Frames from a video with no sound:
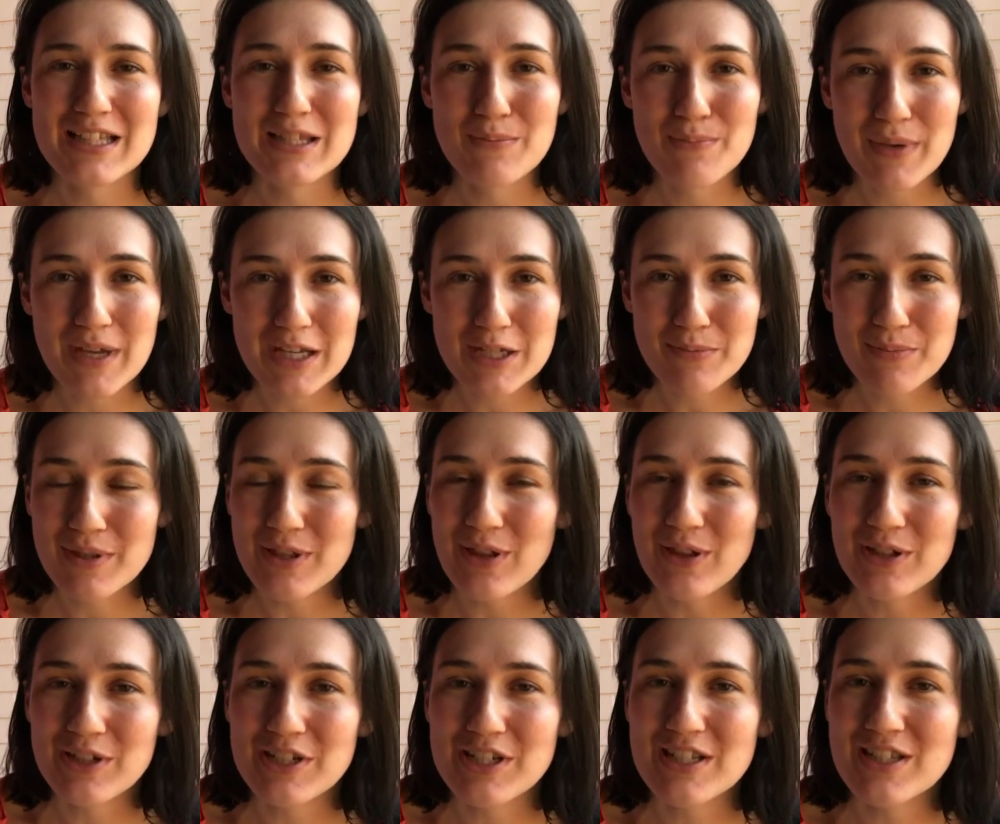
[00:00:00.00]
speech
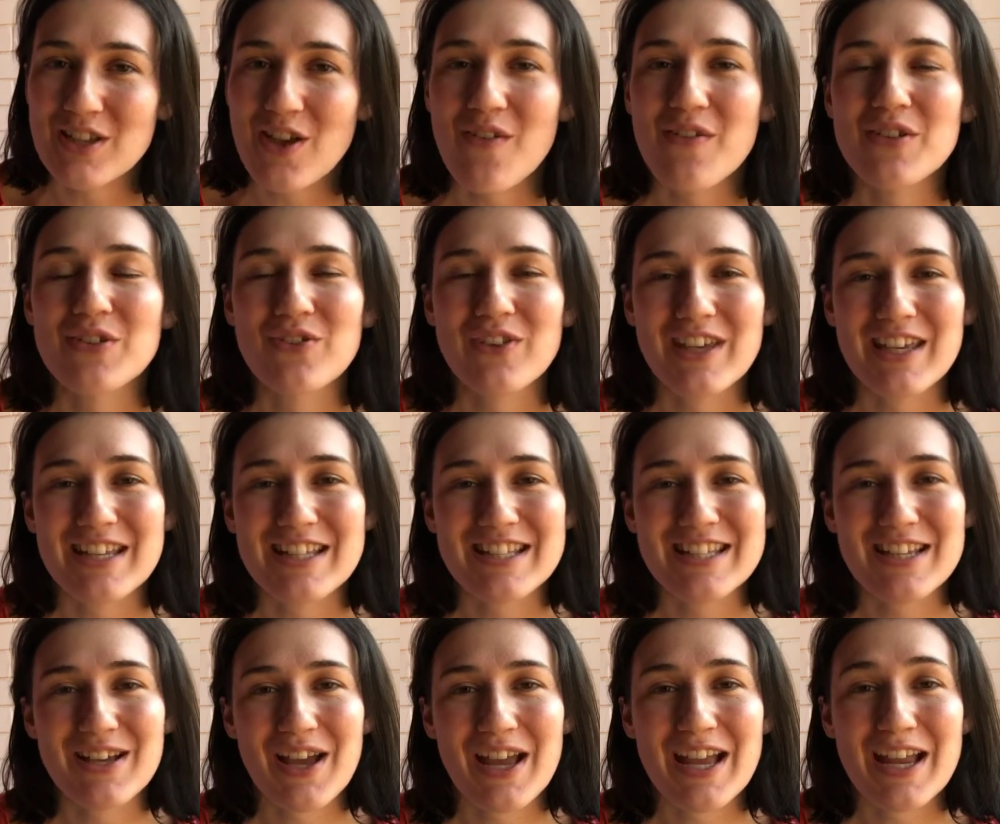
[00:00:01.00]
pathology service for
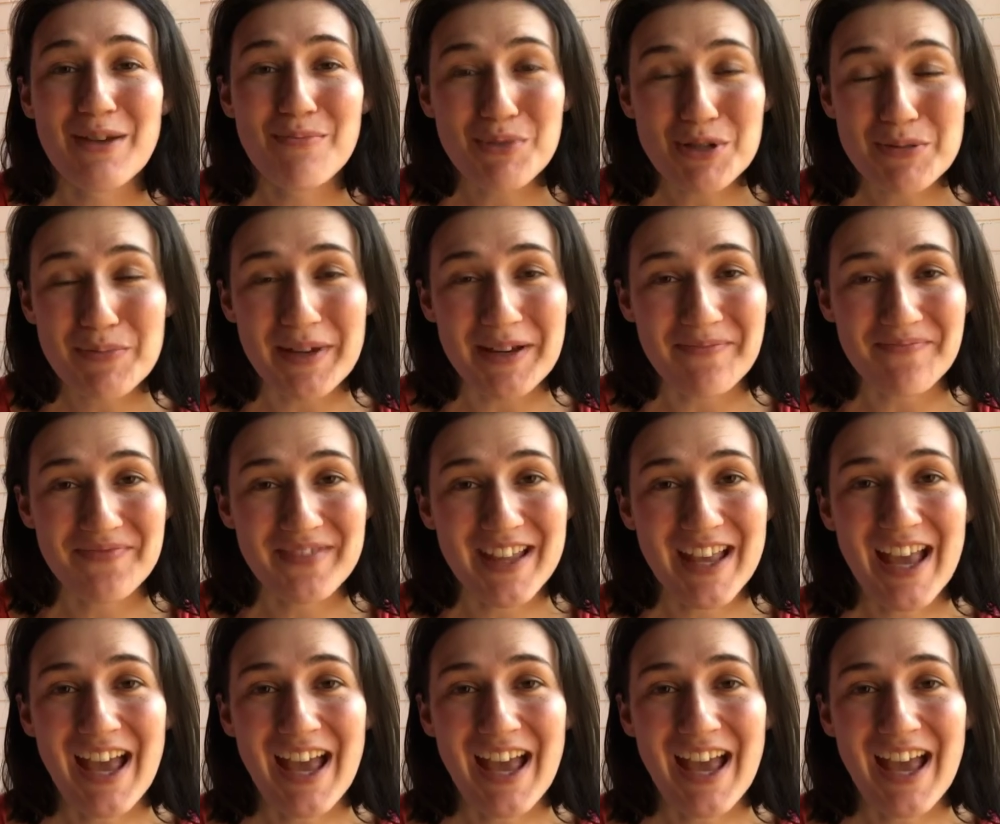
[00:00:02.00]
kids in Brisbane.